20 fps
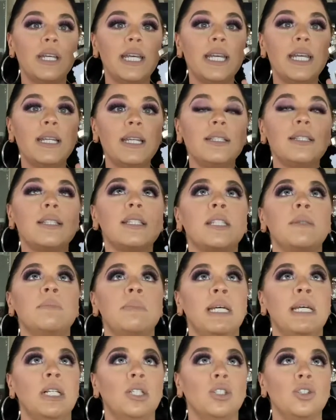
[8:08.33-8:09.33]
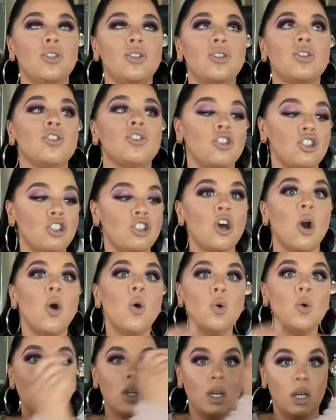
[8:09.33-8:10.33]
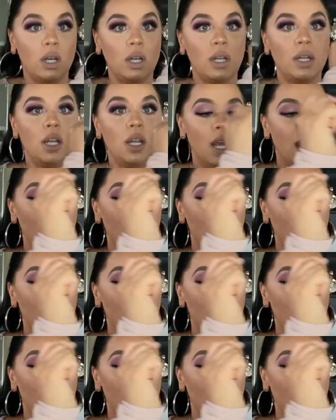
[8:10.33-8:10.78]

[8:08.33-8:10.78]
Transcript: It smells so good.